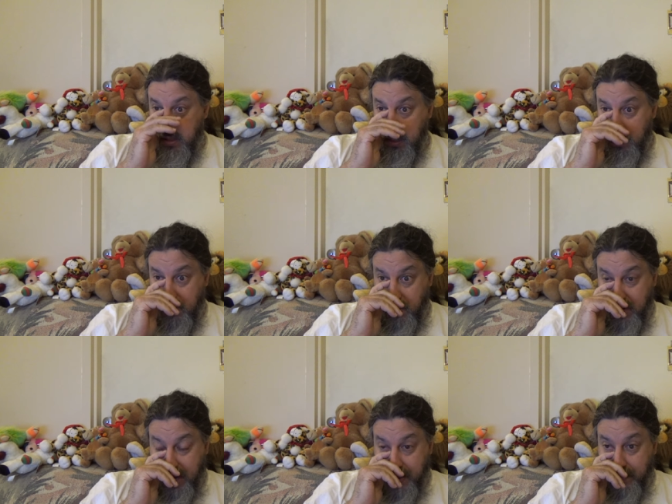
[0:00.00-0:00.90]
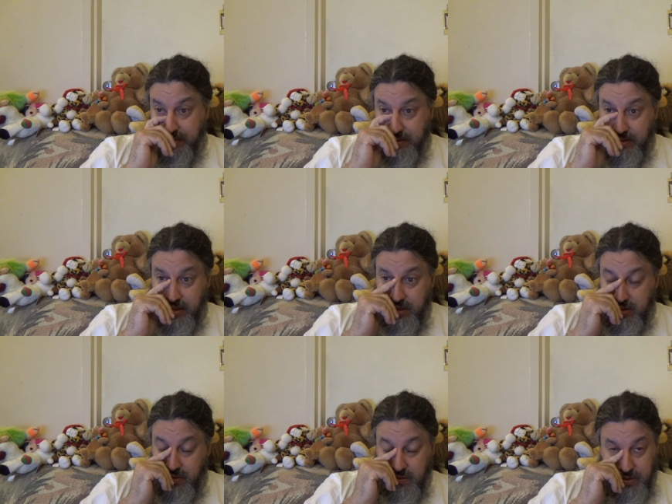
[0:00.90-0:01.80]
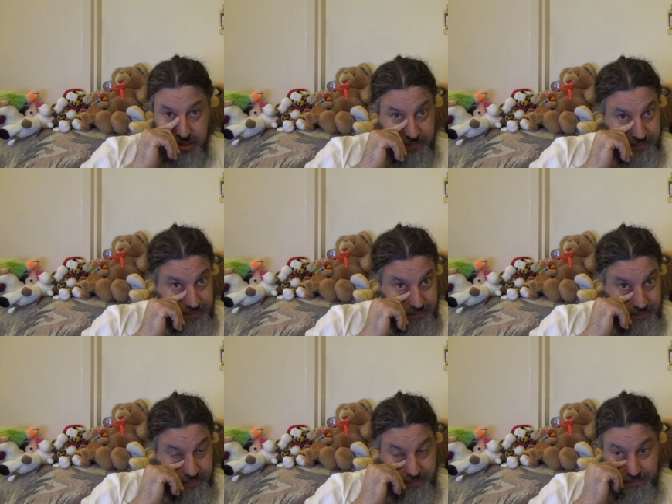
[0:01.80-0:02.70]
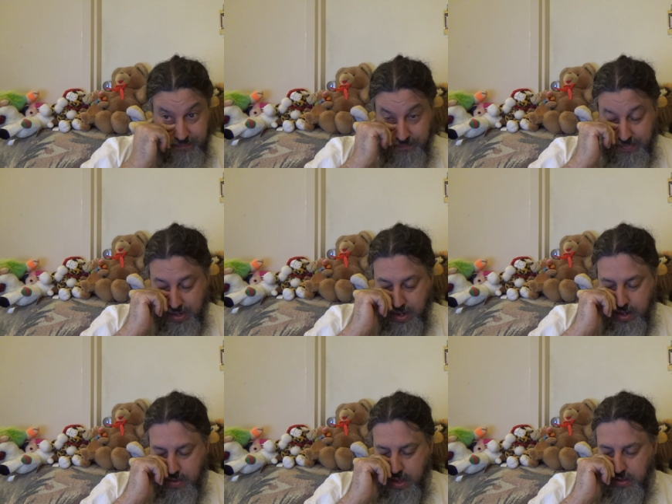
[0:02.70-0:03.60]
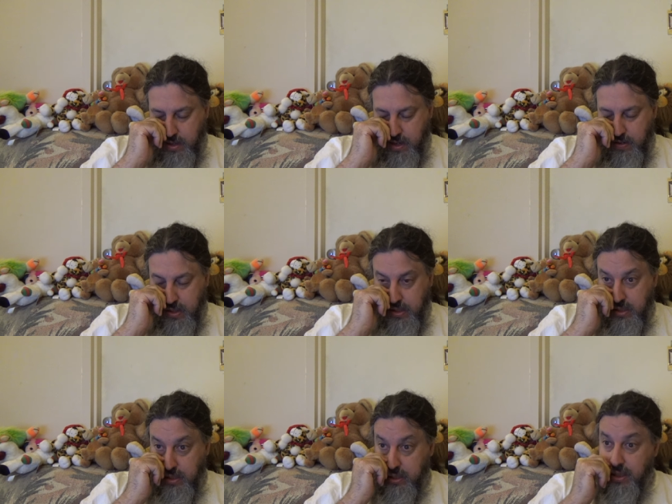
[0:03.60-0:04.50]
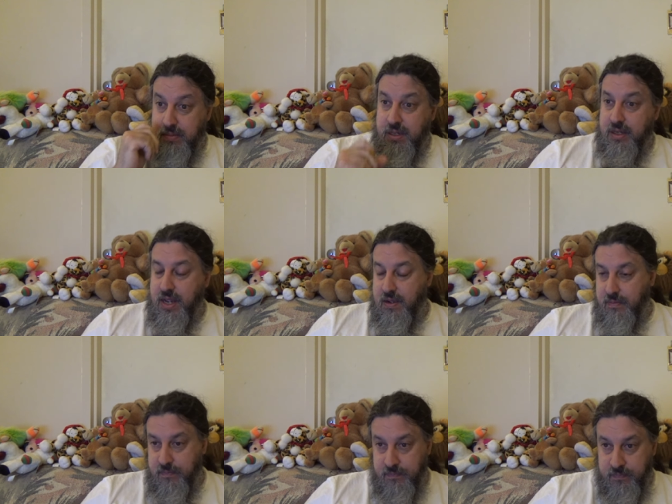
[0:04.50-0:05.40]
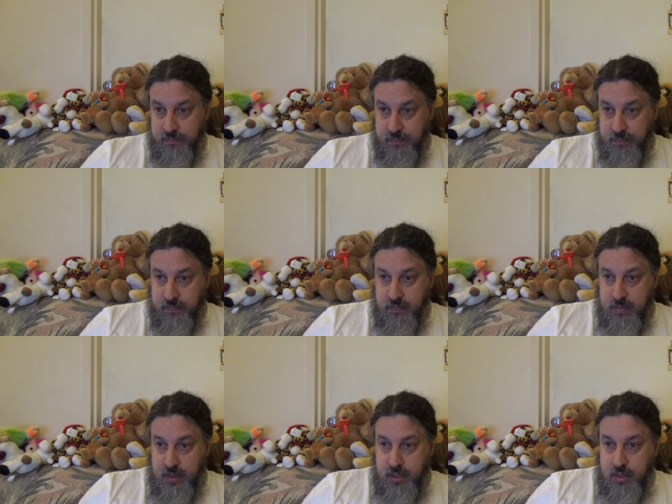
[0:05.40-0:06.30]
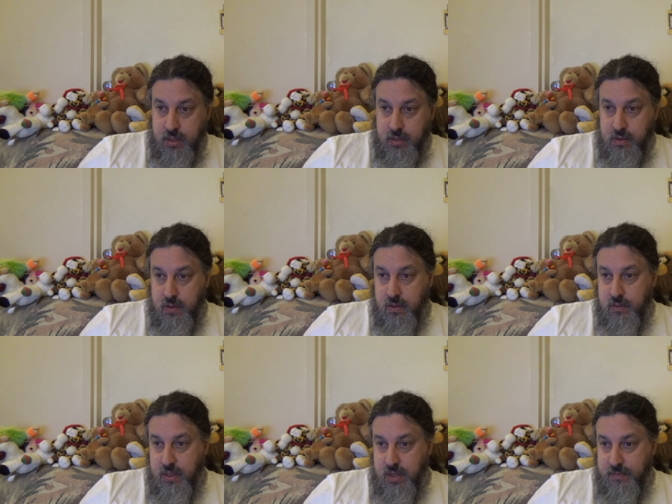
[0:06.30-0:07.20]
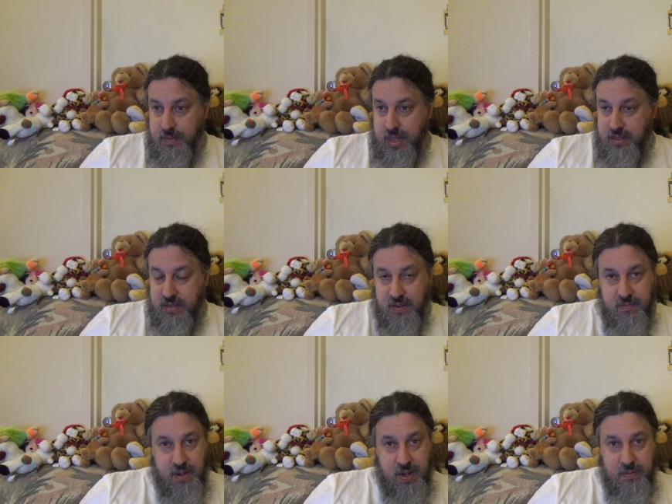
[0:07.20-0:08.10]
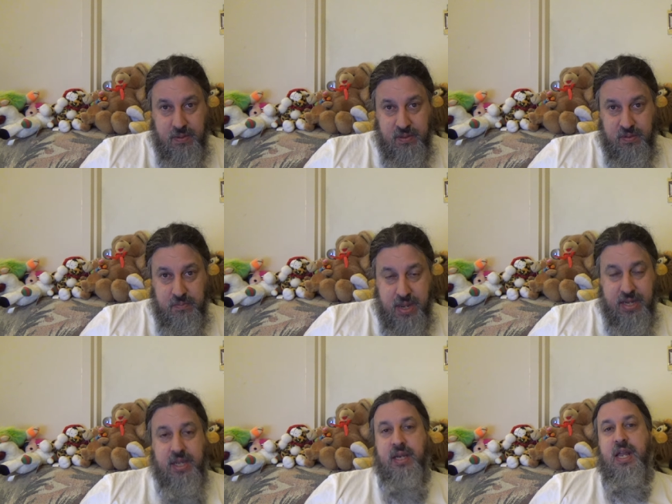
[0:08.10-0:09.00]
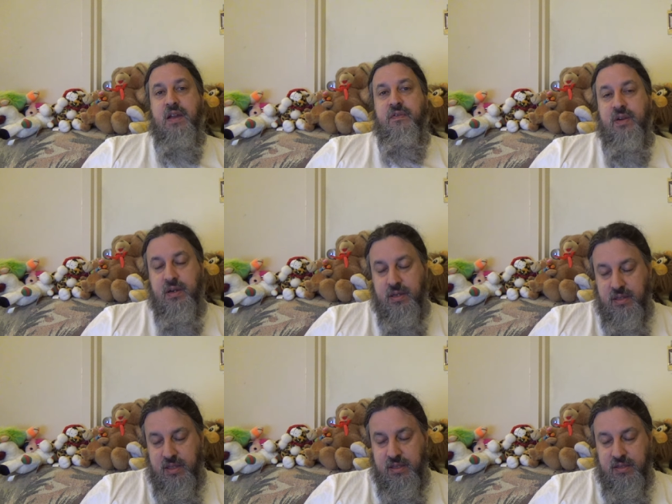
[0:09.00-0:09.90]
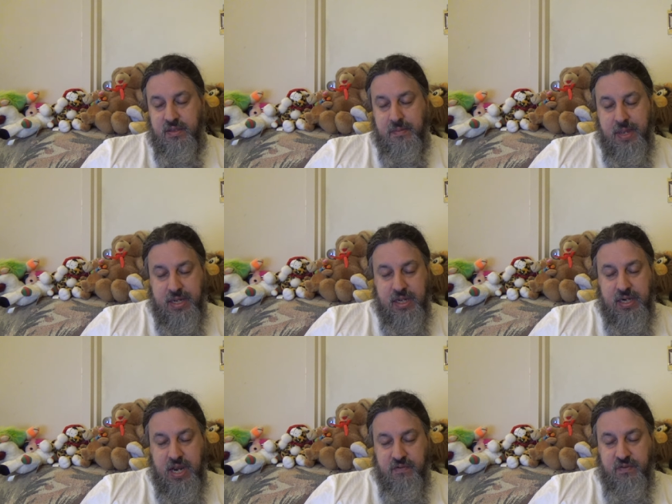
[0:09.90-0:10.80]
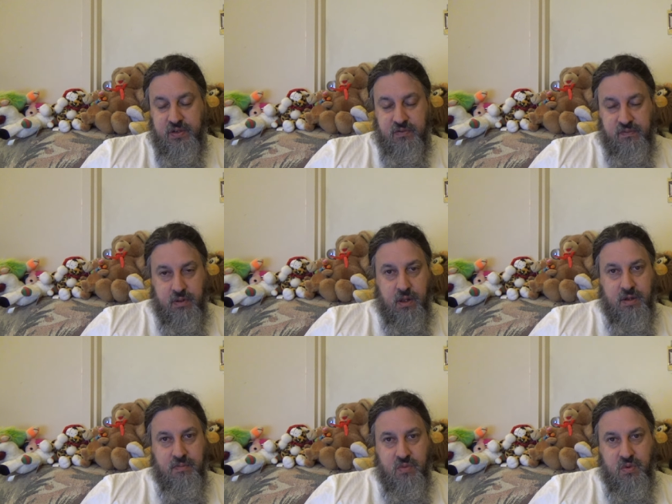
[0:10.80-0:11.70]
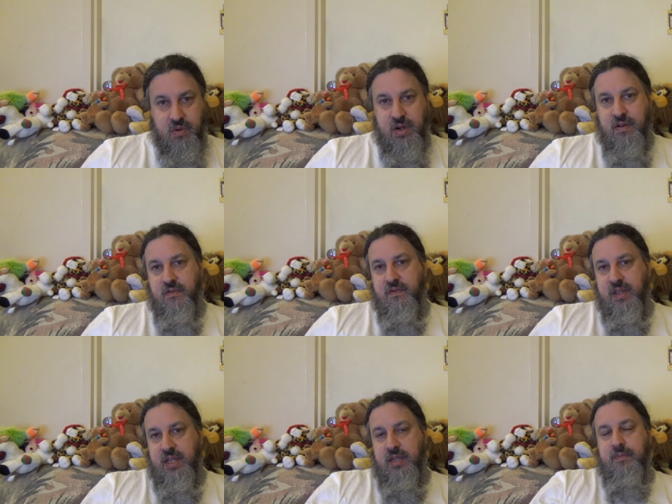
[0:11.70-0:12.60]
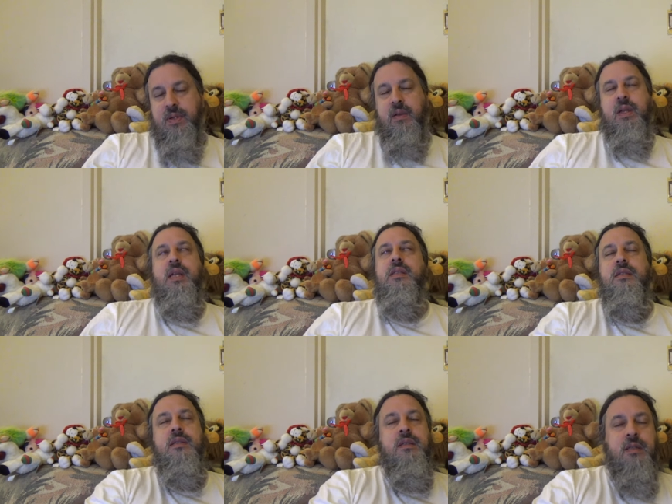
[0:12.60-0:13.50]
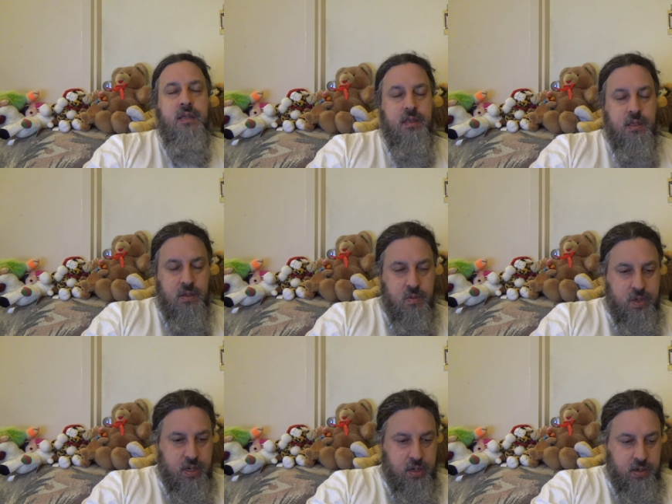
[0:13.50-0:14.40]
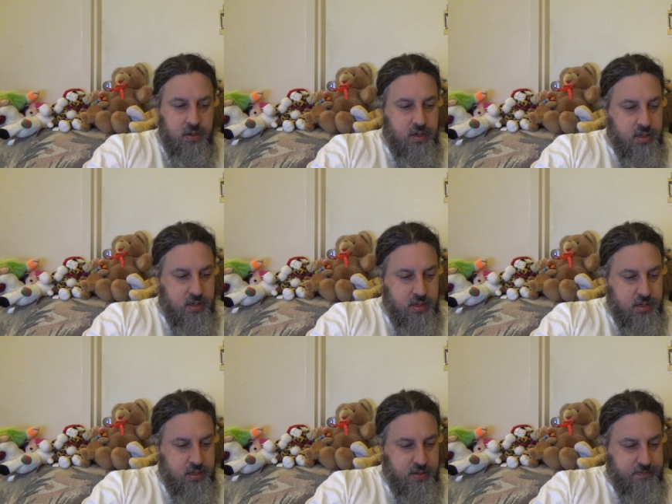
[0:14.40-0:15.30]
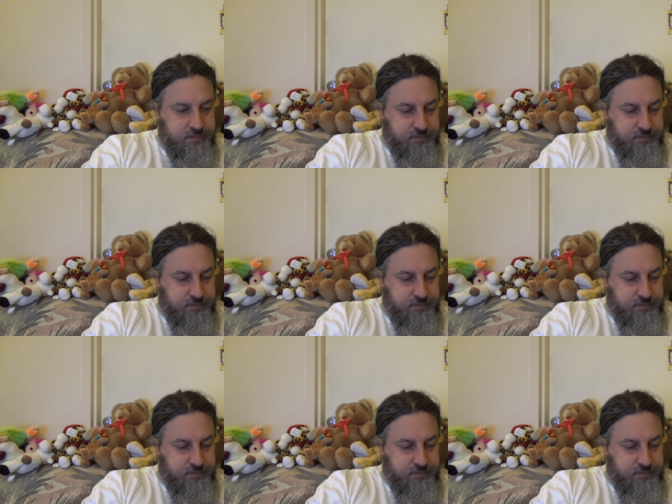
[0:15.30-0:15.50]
And so what happens is that you just don't sleep. And that's kind of the condition I'm in now. And so, yeah, making an effort, and this is making an effort to vlog more of the periods where